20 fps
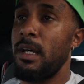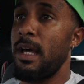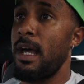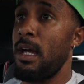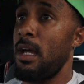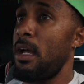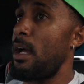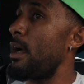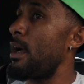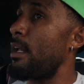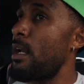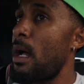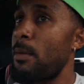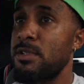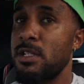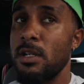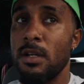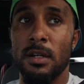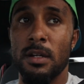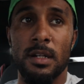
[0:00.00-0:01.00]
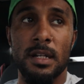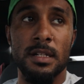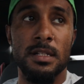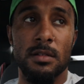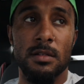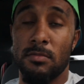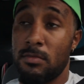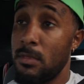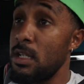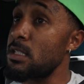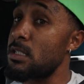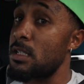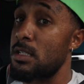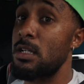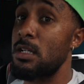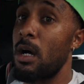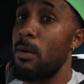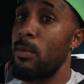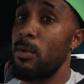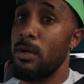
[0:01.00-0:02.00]
And this is the
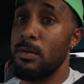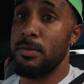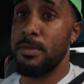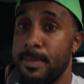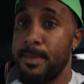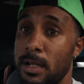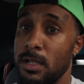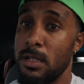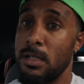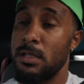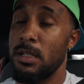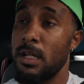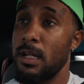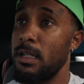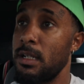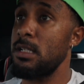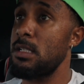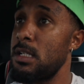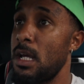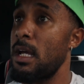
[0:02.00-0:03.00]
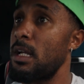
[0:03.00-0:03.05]
suburbs, bro. It's like we